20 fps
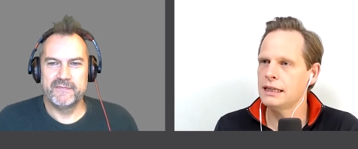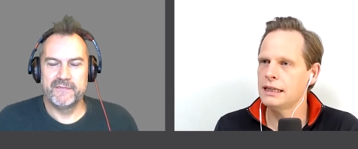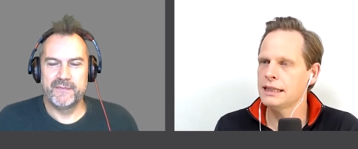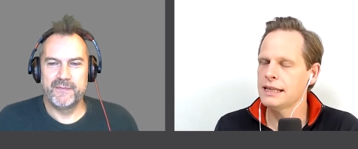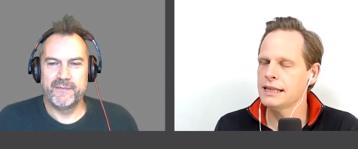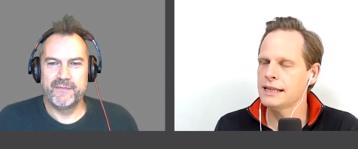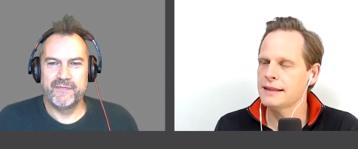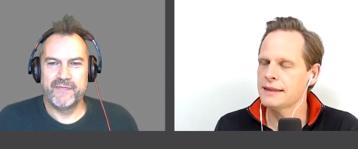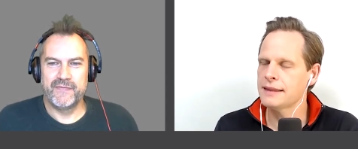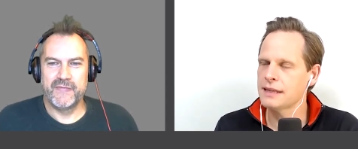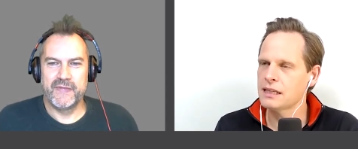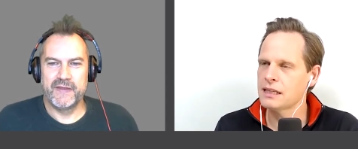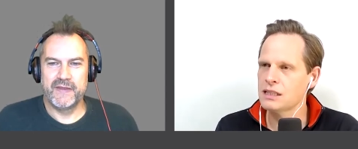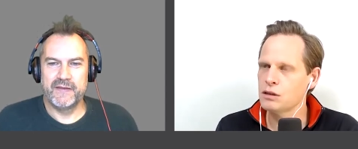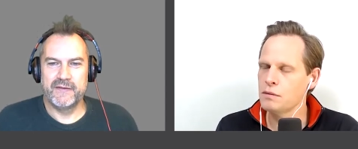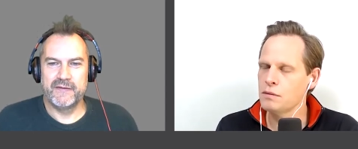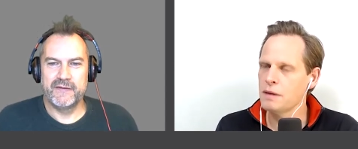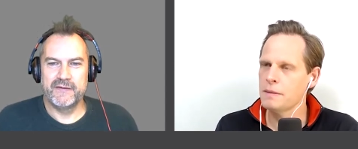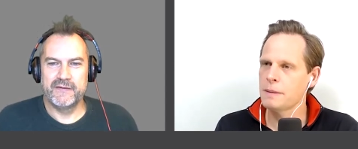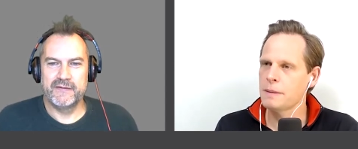Speaker 1: there
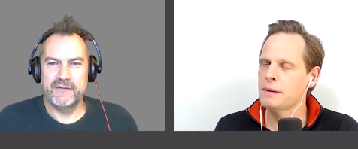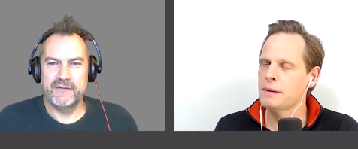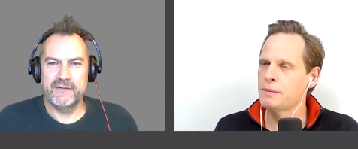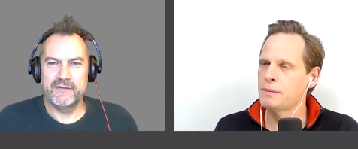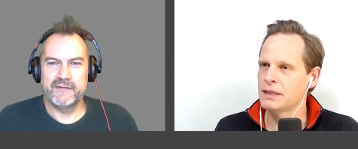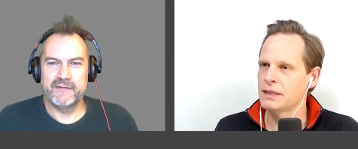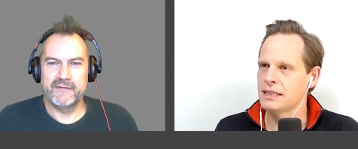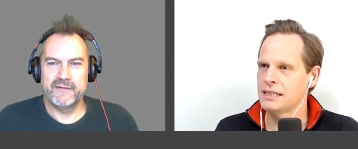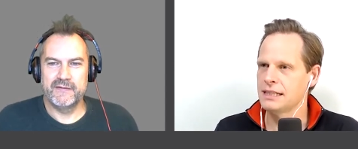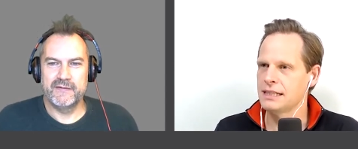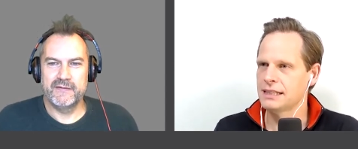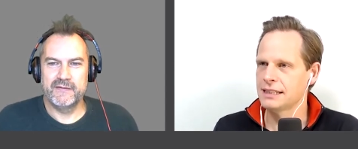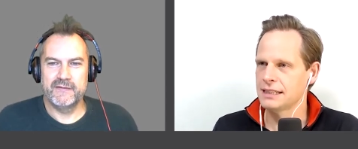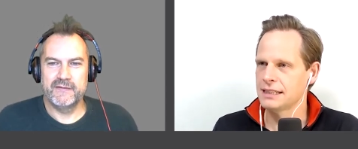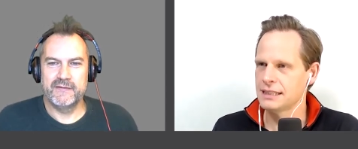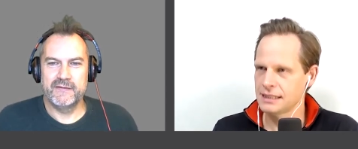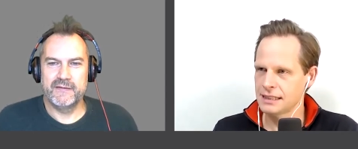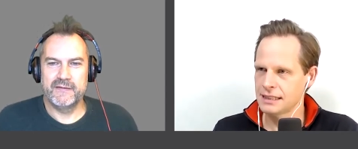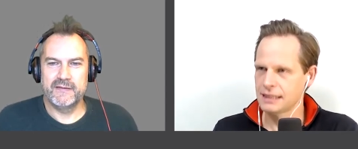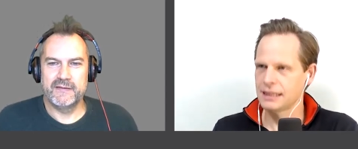still may be people listening to
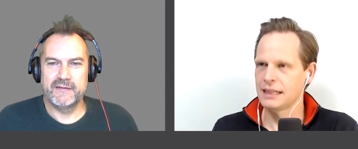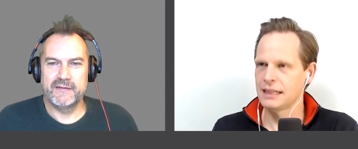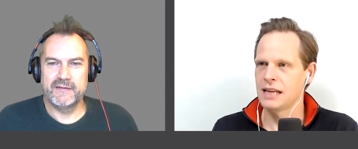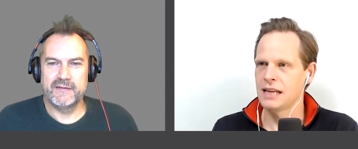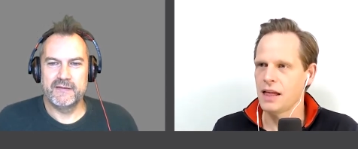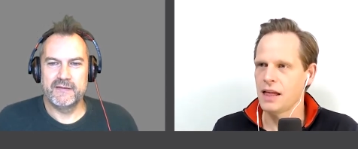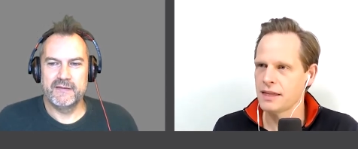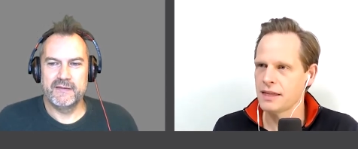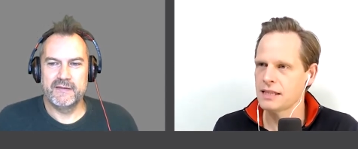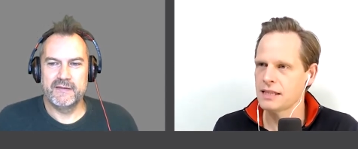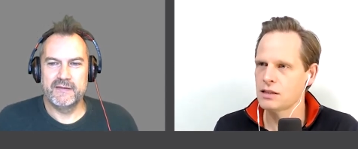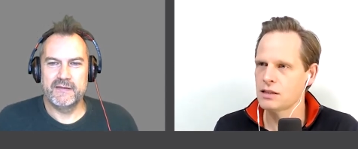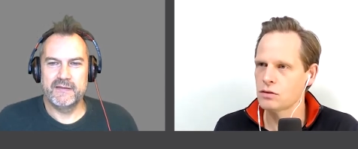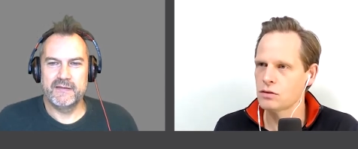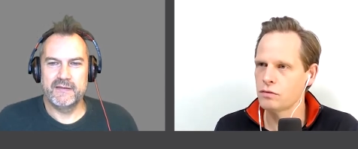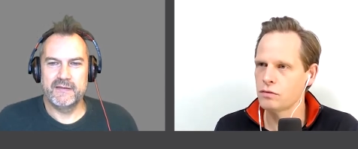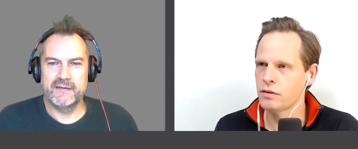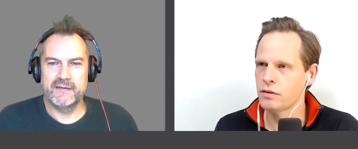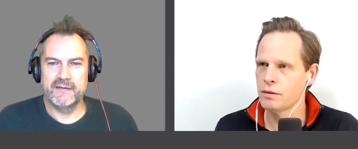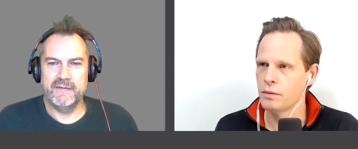this and thinking, yeah, this is all
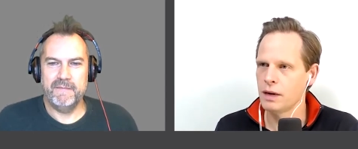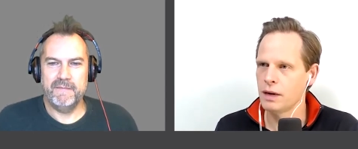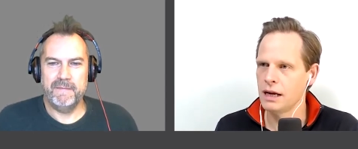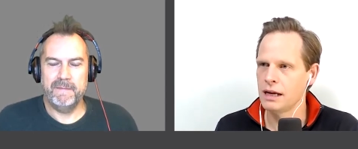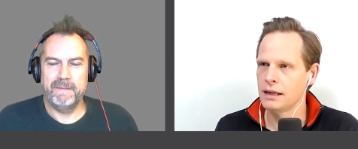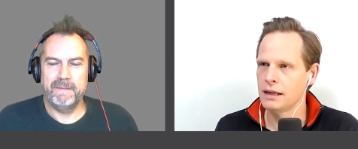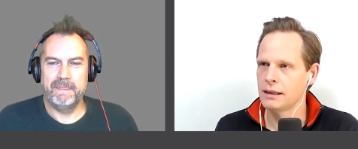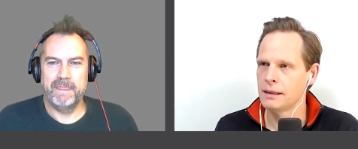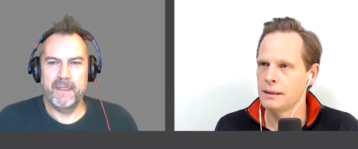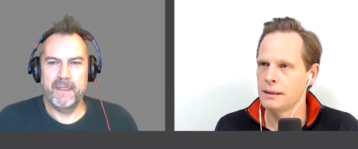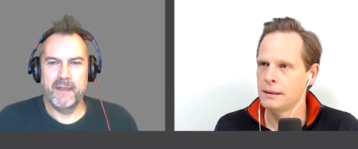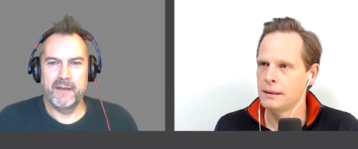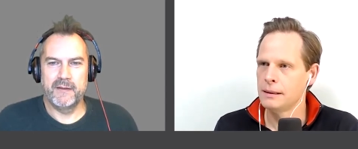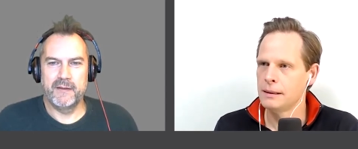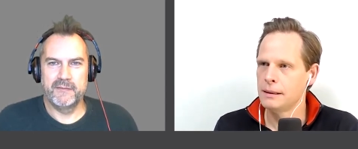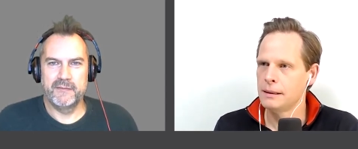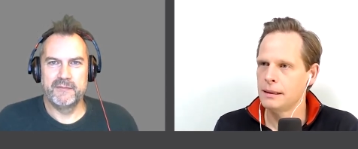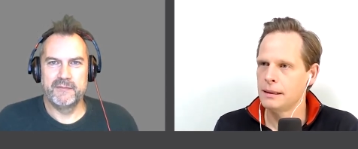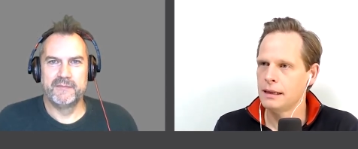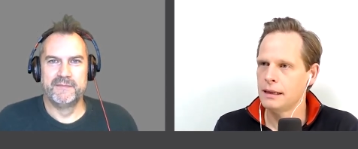very well,
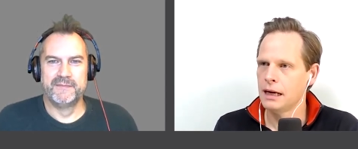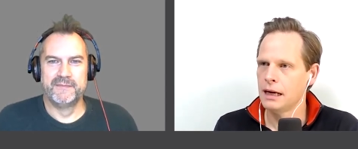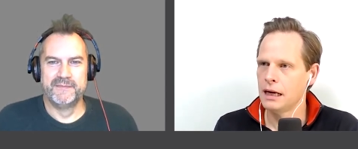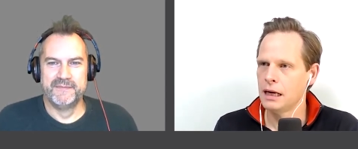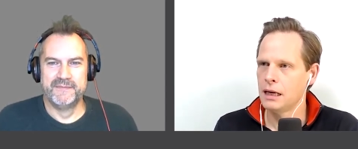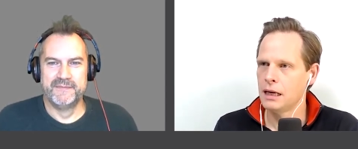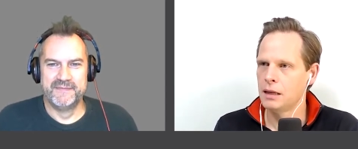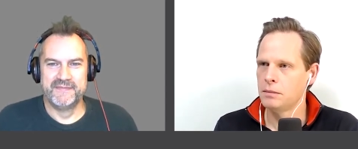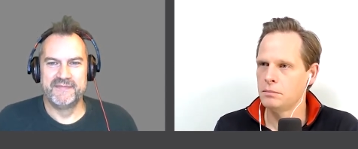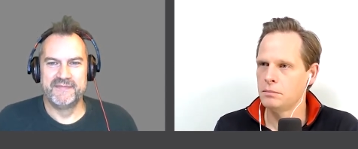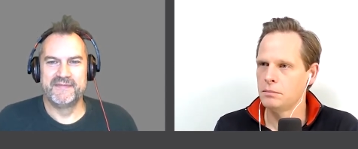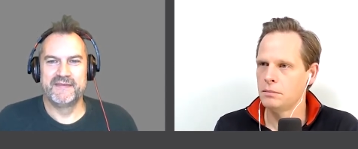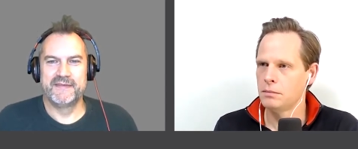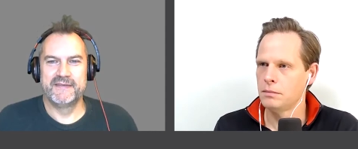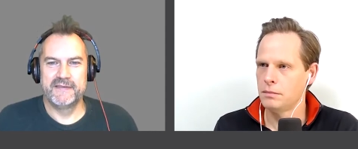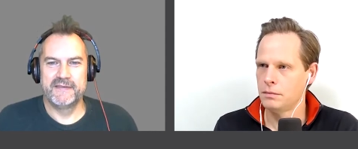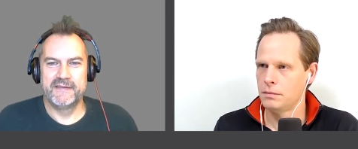um,